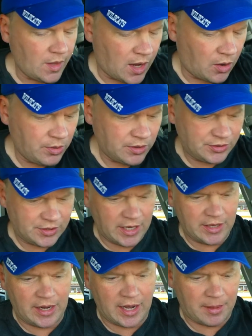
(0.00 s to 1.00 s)
I will
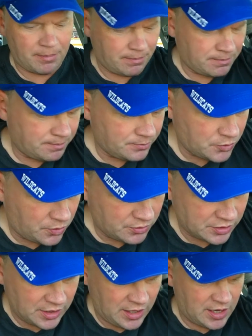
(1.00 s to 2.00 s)
say that I, what
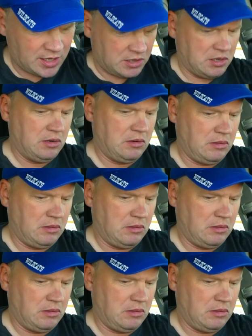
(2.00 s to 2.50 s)
was that?